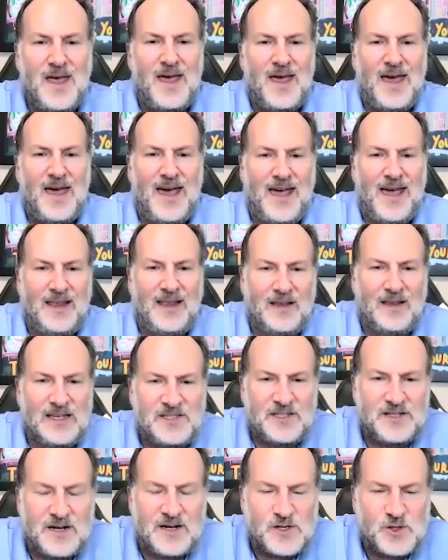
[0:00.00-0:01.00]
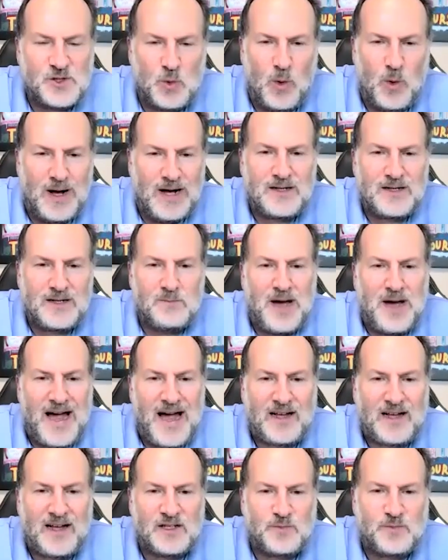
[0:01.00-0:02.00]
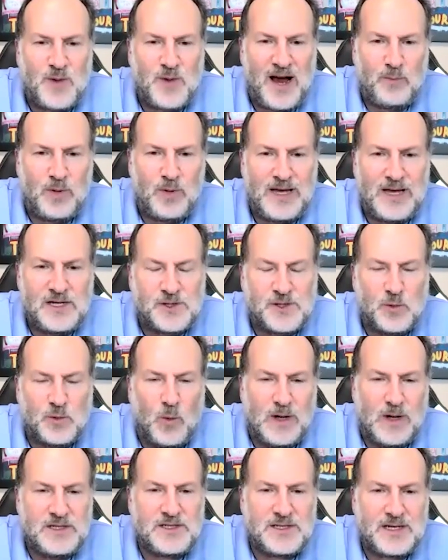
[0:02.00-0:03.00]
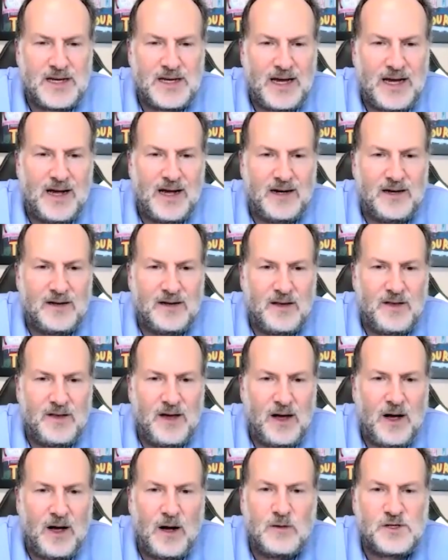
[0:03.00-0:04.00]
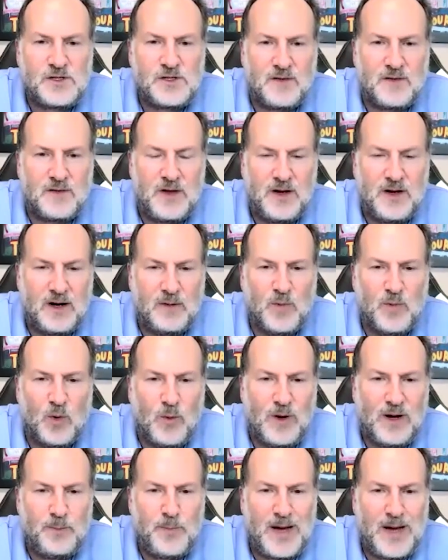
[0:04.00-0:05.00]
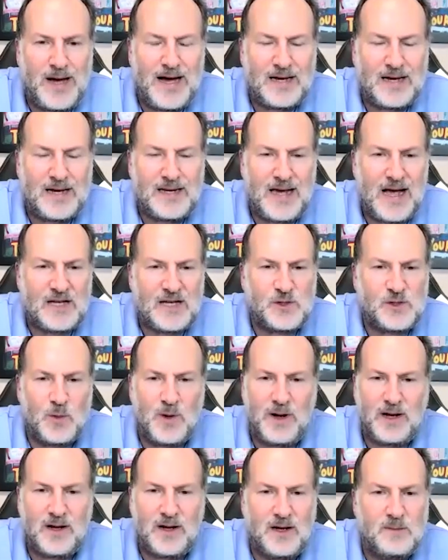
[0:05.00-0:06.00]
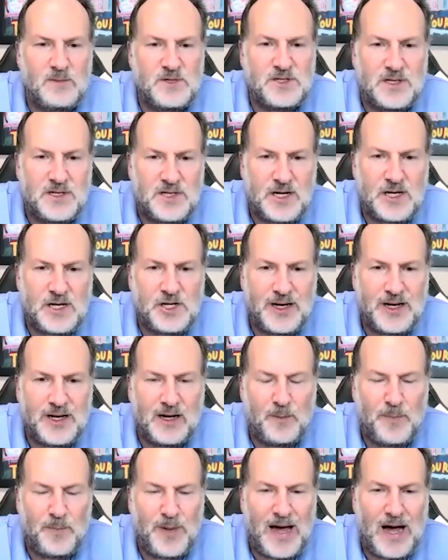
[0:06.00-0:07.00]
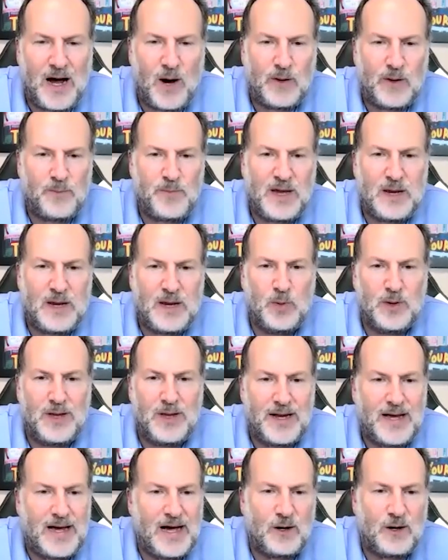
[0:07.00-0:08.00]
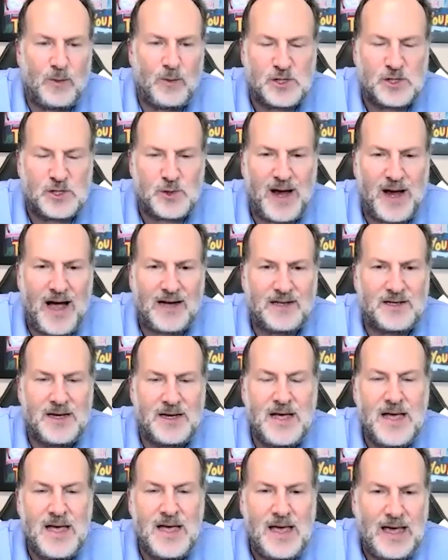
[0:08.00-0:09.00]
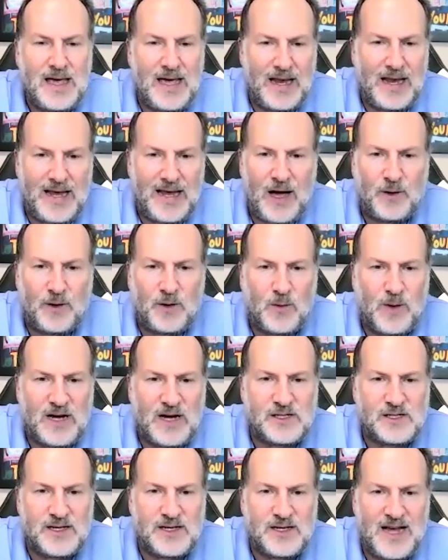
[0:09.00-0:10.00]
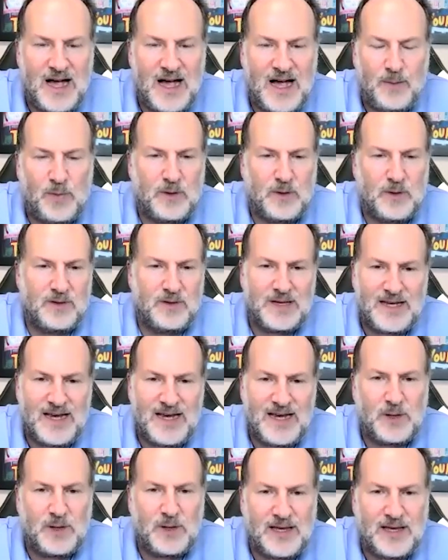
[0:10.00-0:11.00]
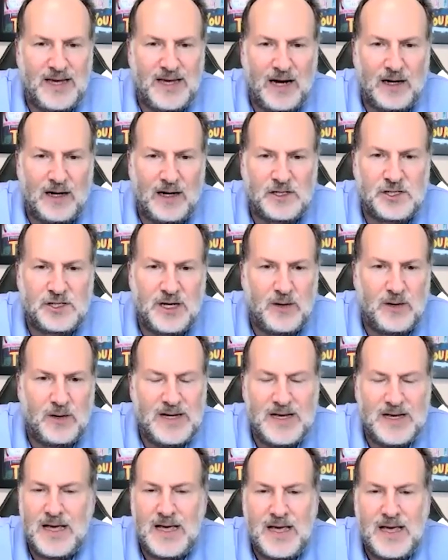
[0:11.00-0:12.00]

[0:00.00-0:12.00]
Hey listeners, welcome back. It's Brad Blazer once again, the host of the number one podcast when it comes to teaching and empowering people on how to attract and how to raise capital, the Capital Catalyst Show.